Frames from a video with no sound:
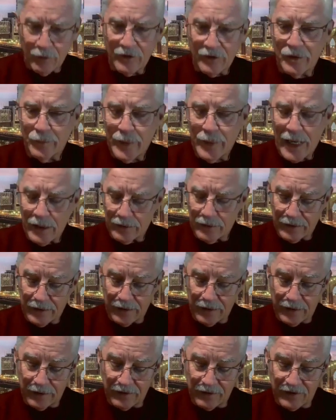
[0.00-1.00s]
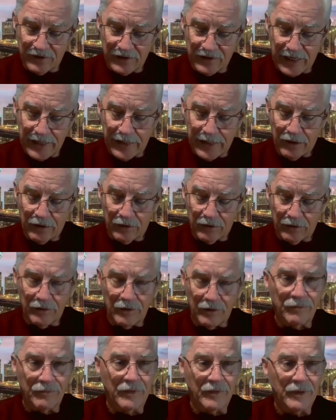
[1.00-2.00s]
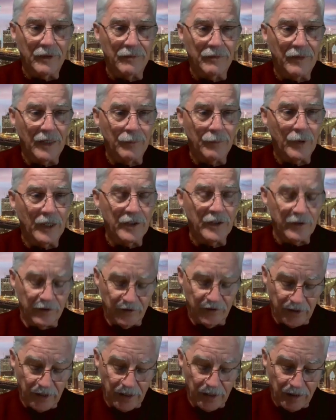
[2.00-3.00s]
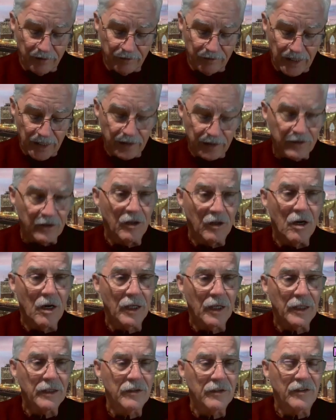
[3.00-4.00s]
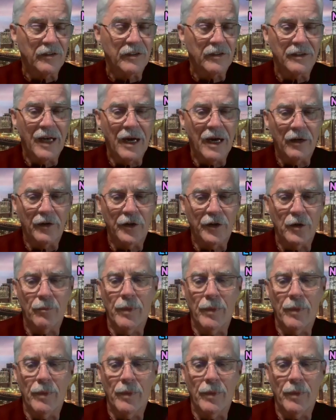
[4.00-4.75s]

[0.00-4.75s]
was about the scale, the vibration scale of Dr. Hawkins, and how do you